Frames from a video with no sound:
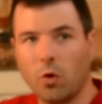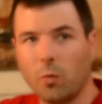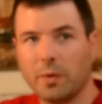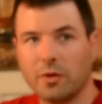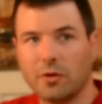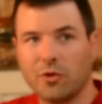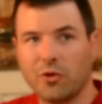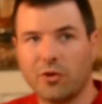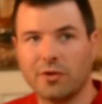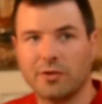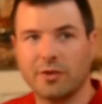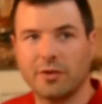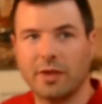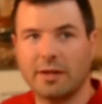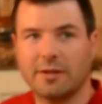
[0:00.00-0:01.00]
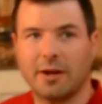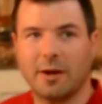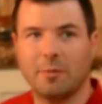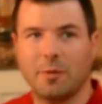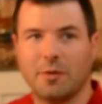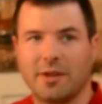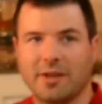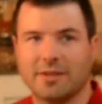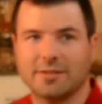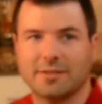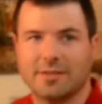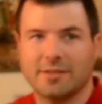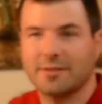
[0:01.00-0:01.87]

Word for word: open the door until that timer dings.